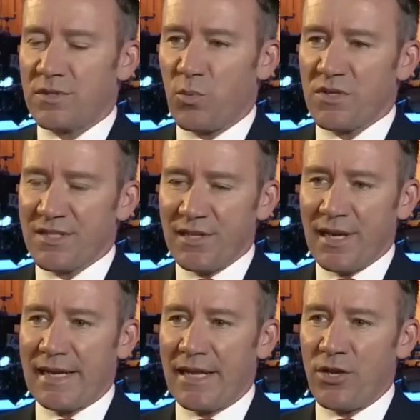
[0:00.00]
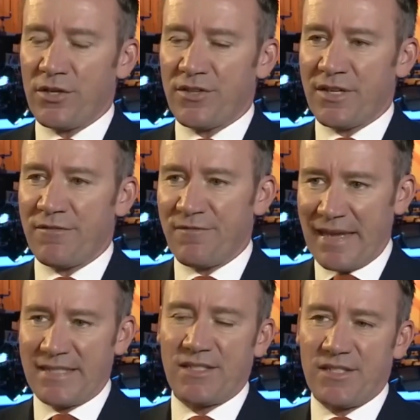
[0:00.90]
So what's the likelihood that
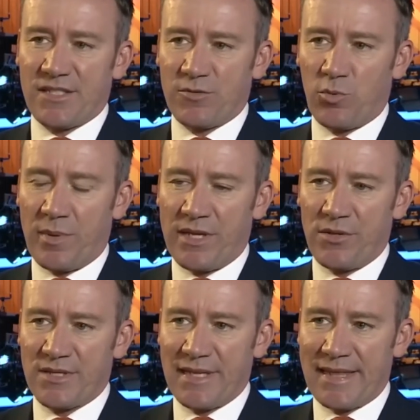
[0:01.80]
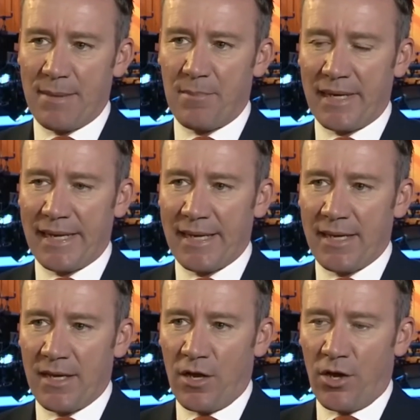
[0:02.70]
investors will be using their
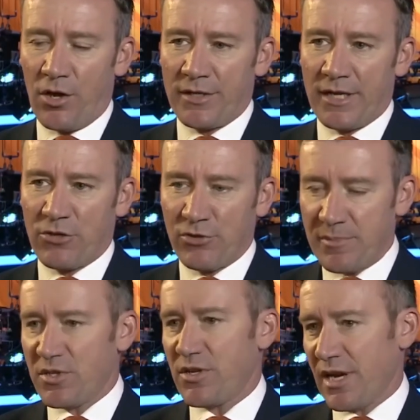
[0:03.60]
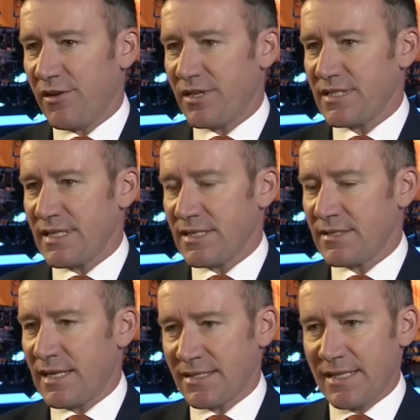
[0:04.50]
money on
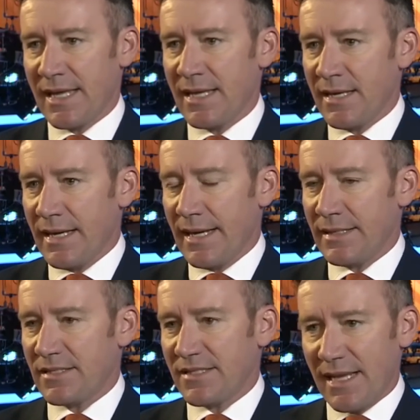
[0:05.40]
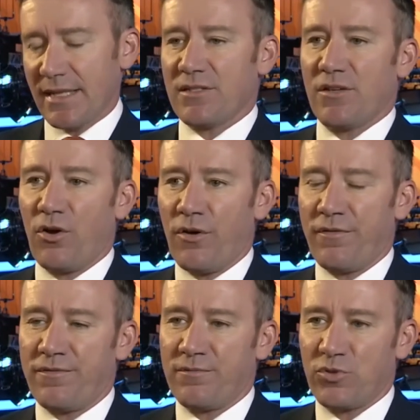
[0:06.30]
cryptocurrencies, let's say, instead
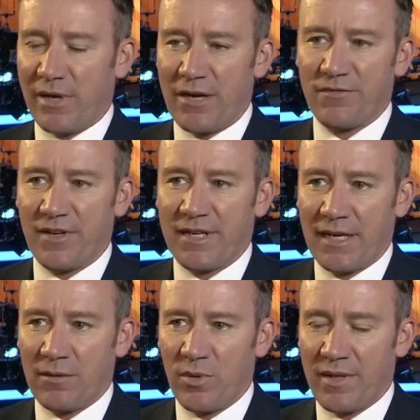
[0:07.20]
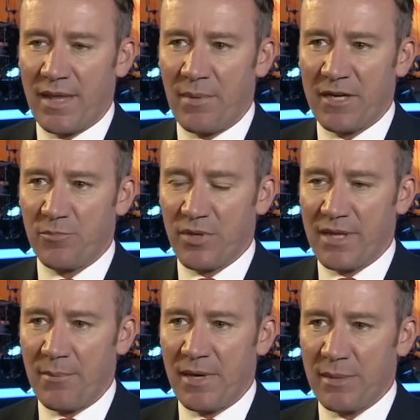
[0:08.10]
of crowdfunding, where they might have
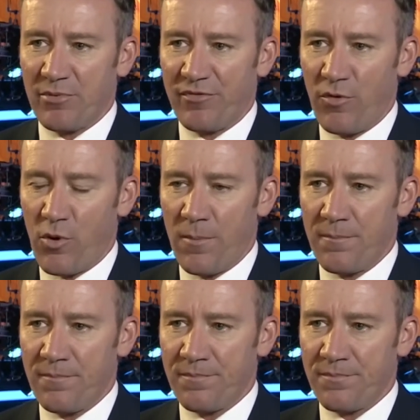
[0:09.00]
put their money before?